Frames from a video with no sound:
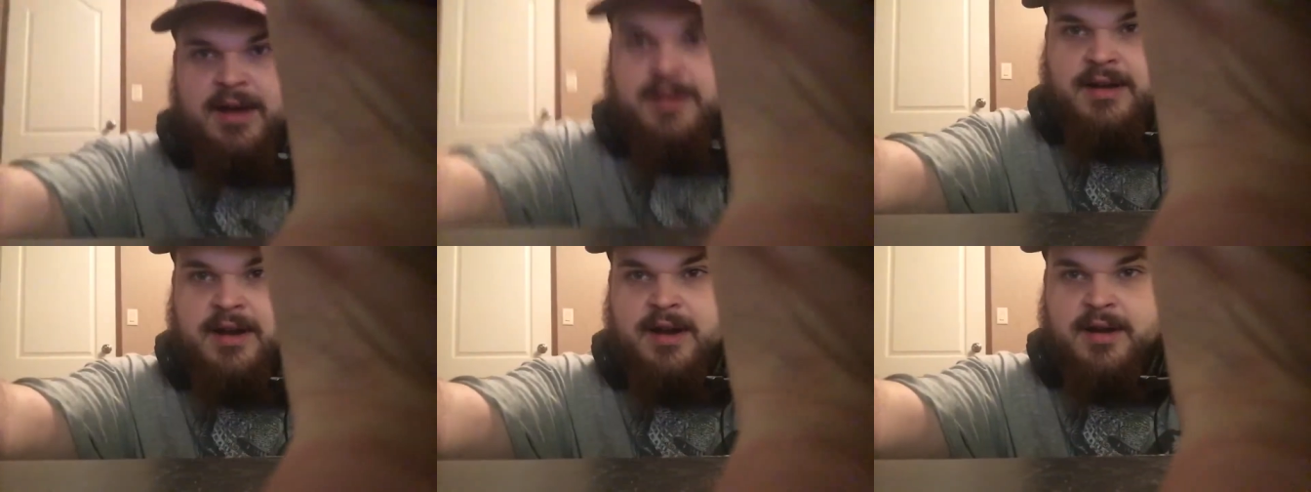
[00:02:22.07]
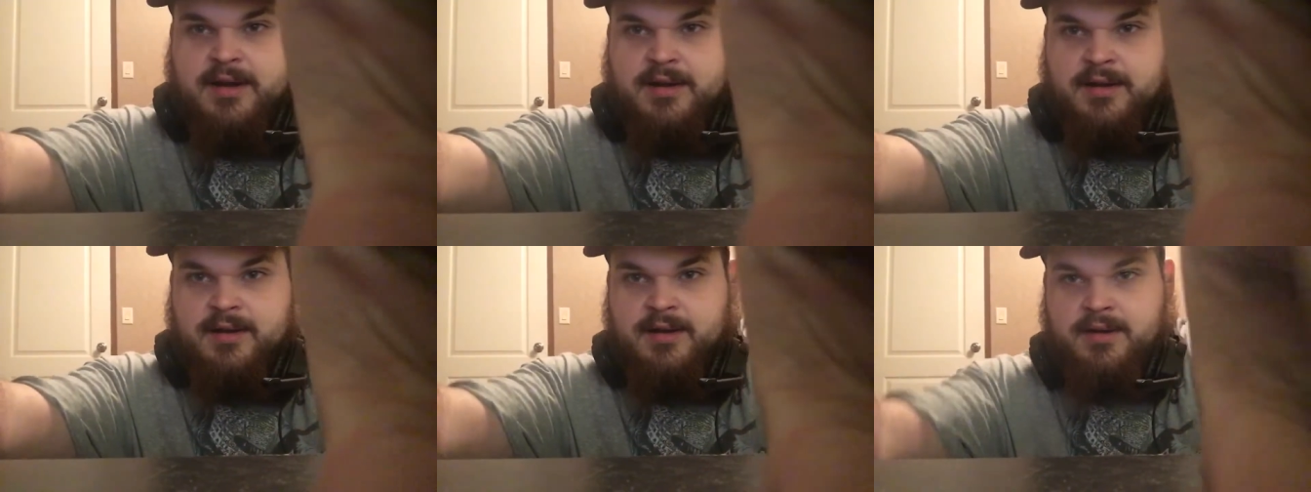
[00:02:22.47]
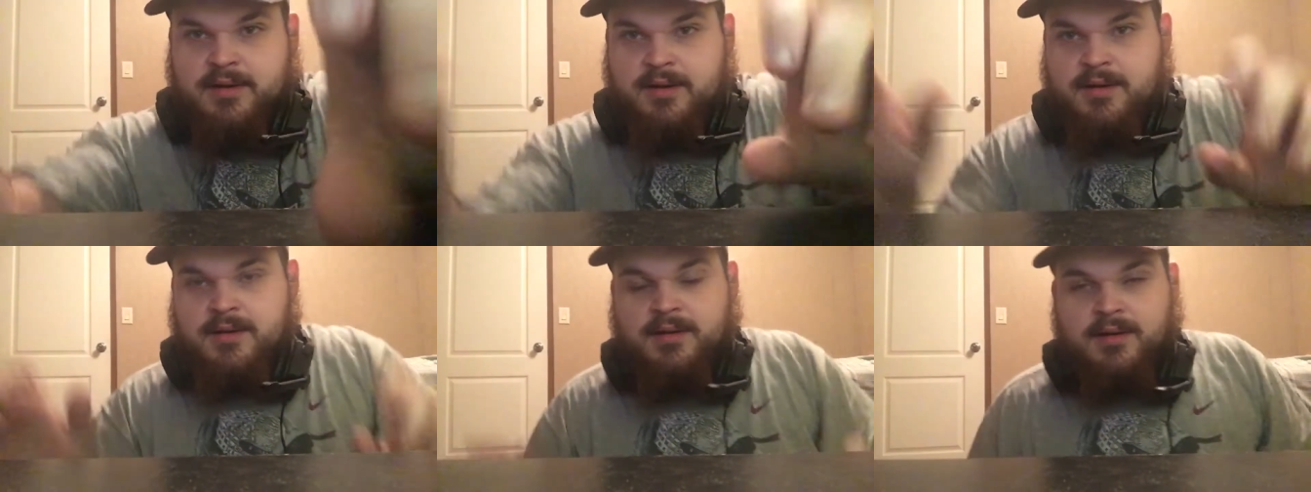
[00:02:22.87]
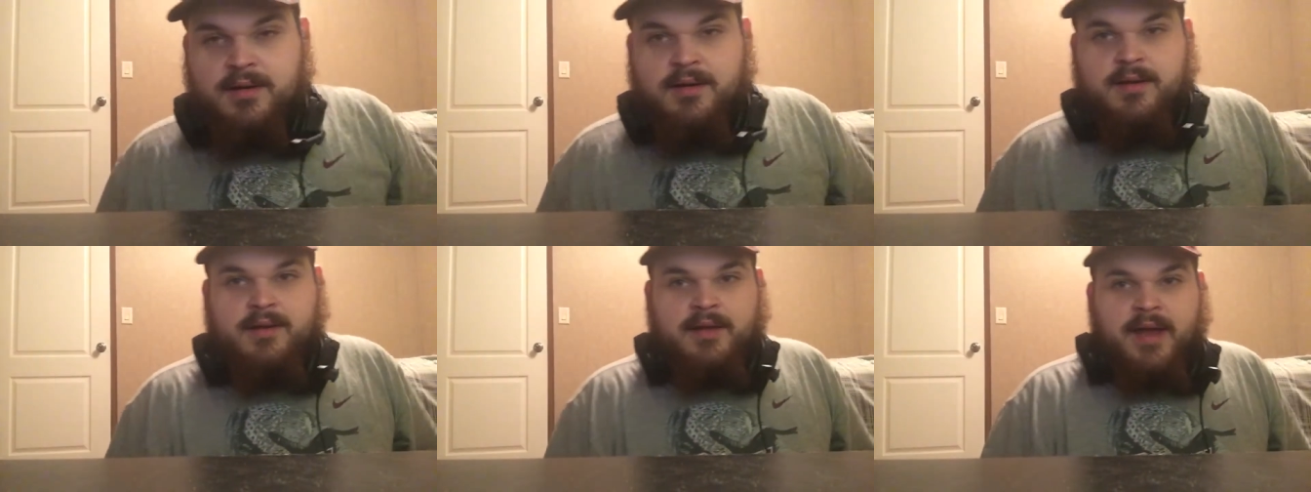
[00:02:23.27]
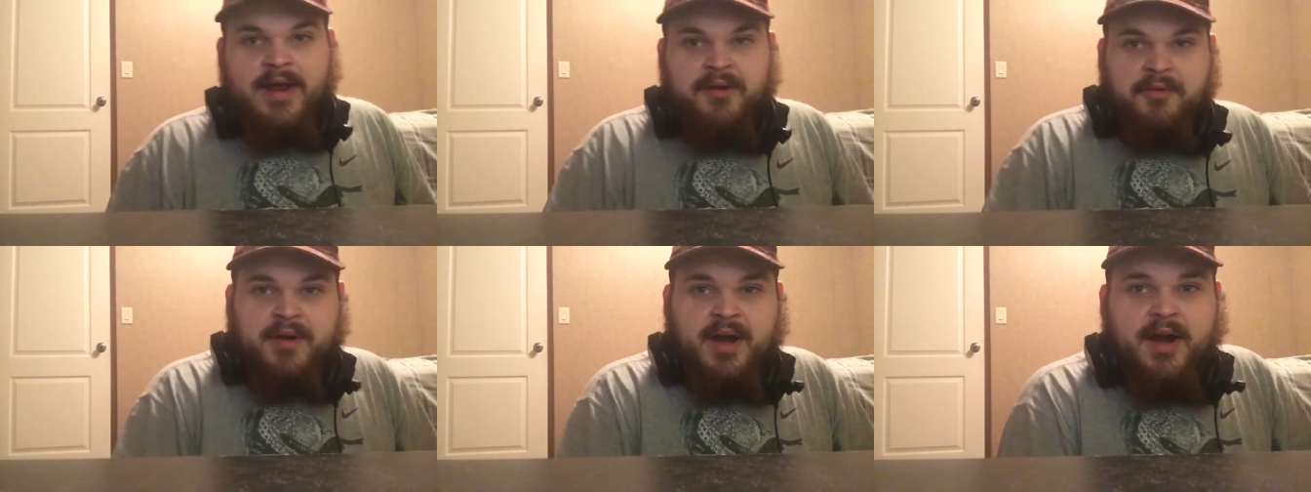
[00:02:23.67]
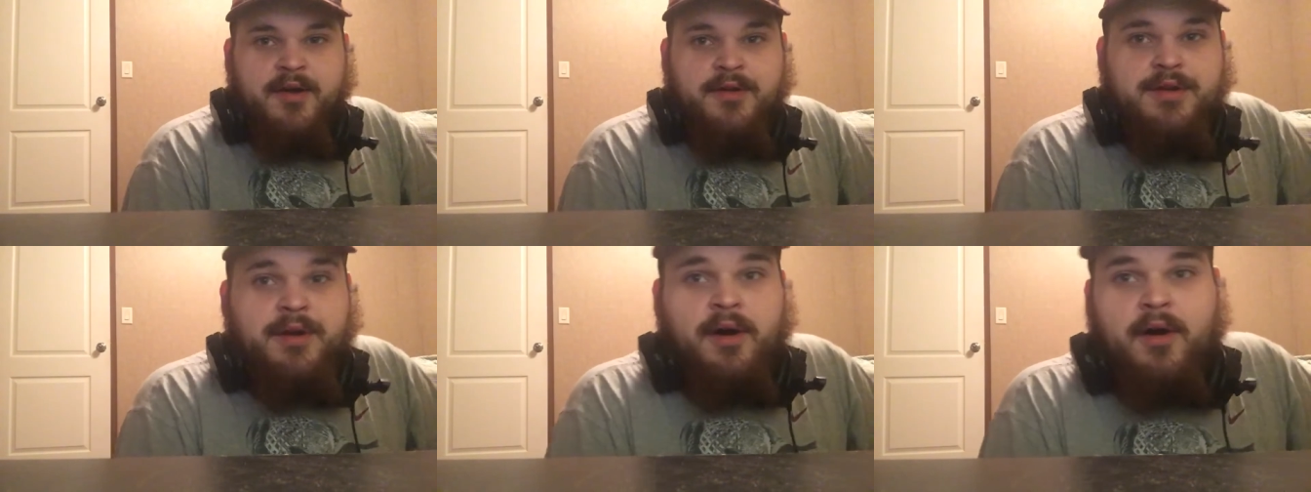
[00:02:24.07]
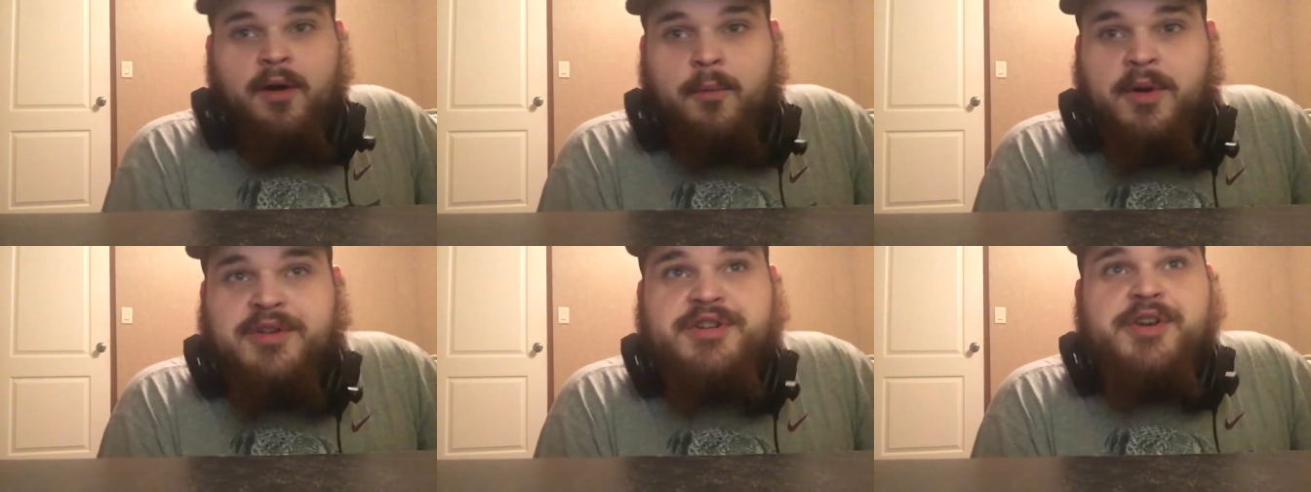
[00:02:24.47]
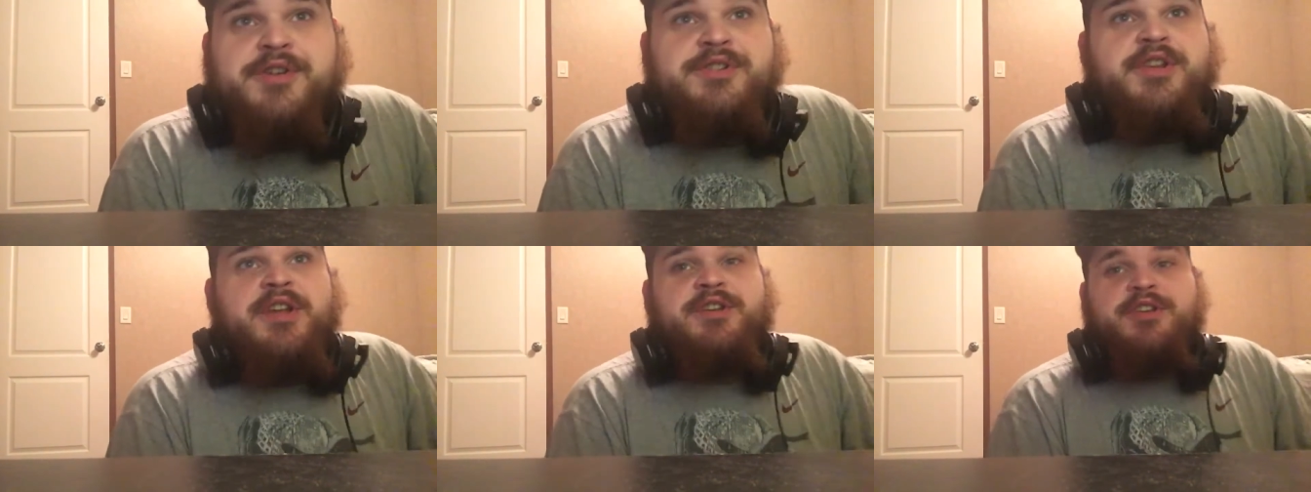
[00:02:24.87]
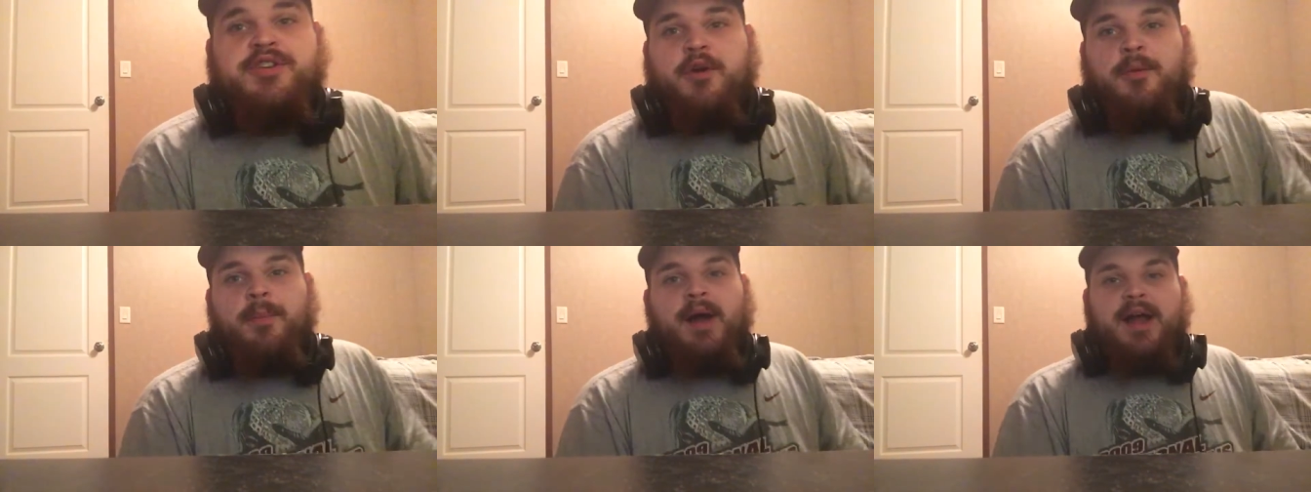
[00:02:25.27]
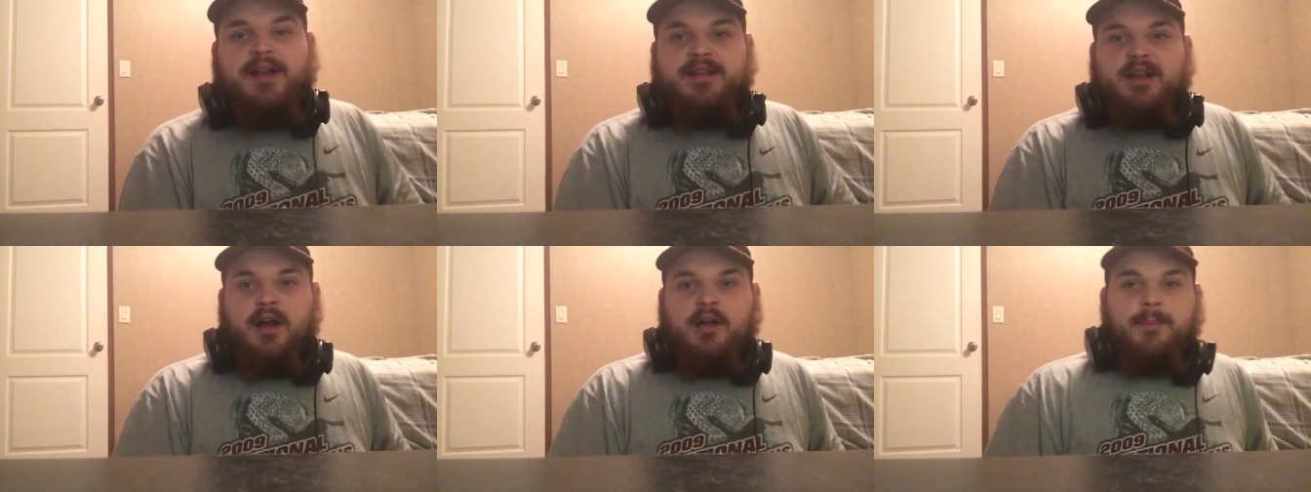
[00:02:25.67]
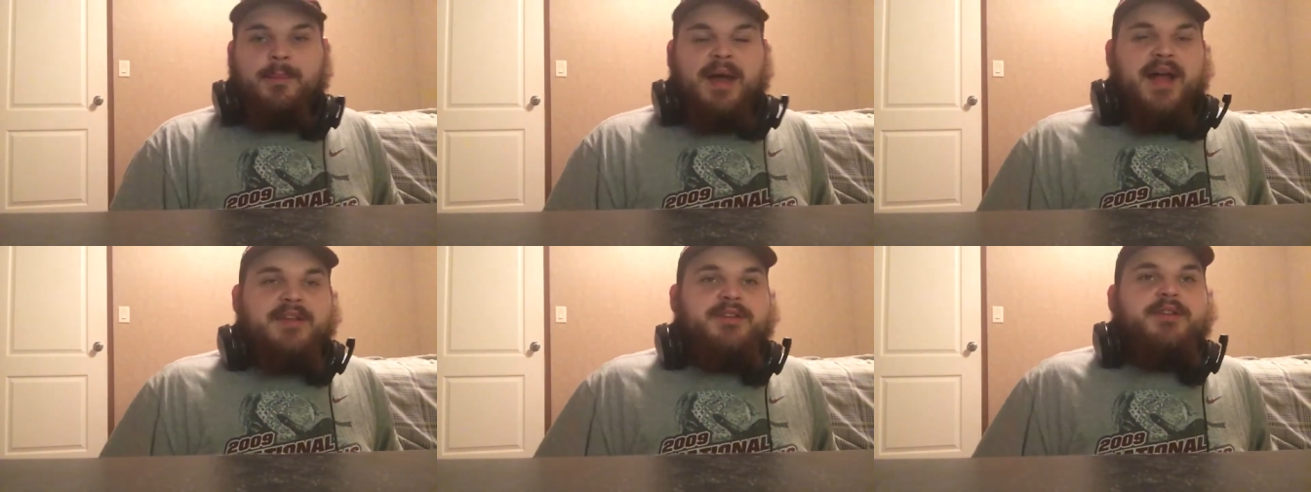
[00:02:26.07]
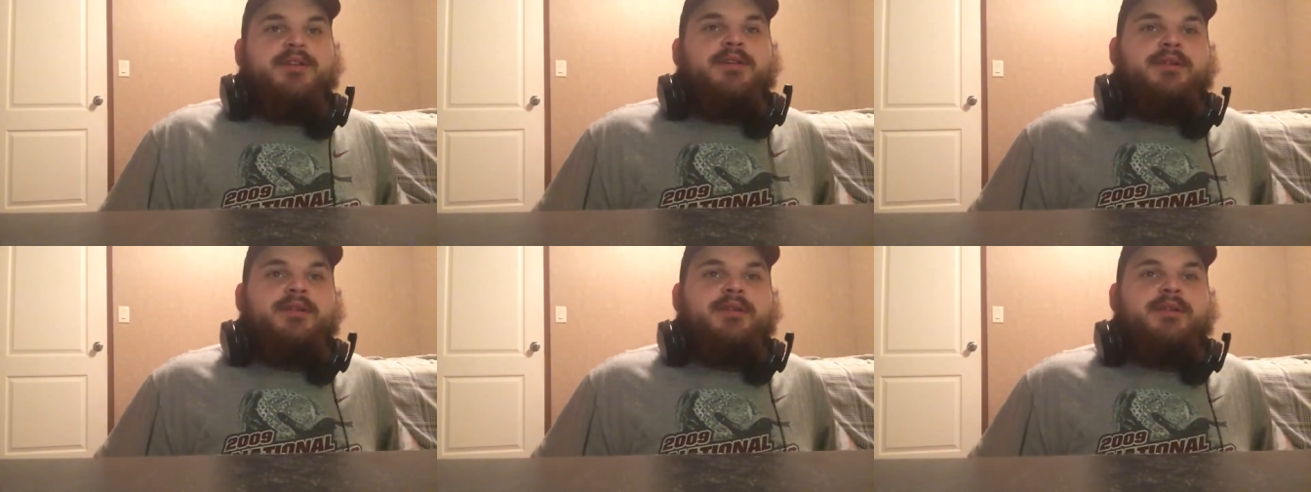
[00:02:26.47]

out there. He don't care who you are, what jurisdiction you're about. He's all about you.